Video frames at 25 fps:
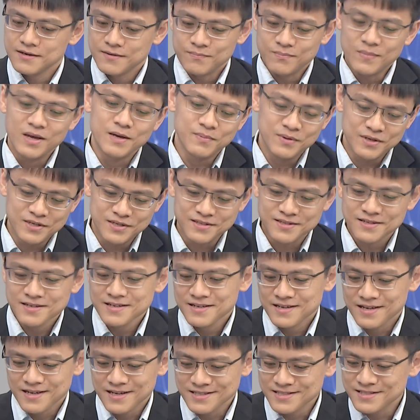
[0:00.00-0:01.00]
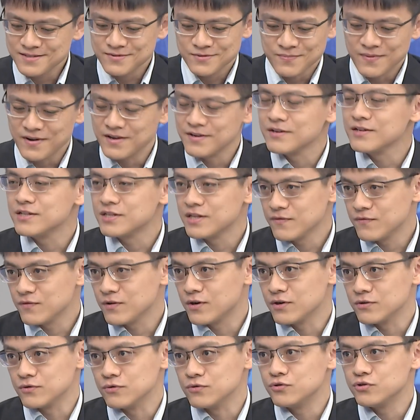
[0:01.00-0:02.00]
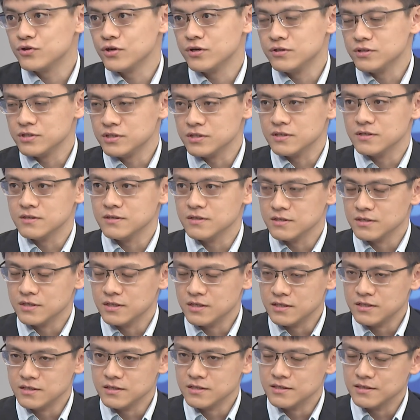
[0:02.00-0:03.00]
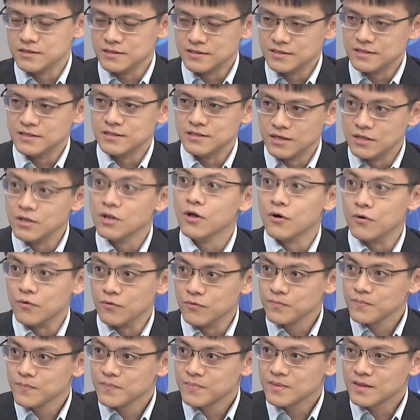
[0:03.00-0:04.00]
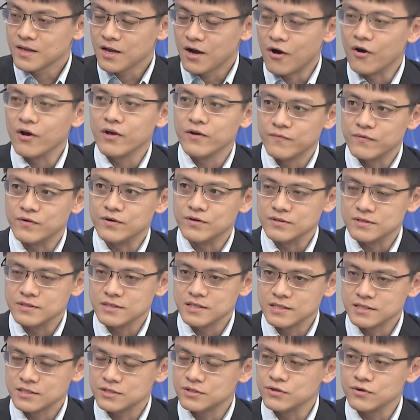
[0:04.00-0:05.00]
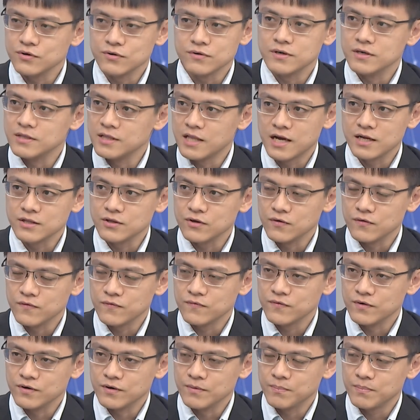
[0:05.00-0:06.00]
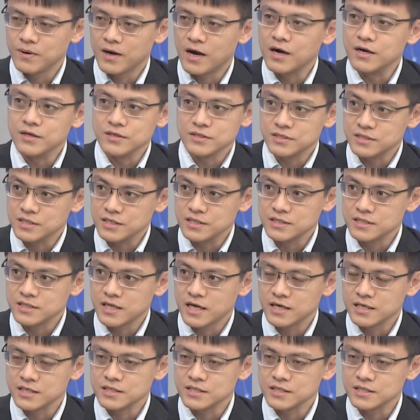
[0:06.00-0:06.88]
Maybe it's very difficult to change the law. However, it's still a lot of policies that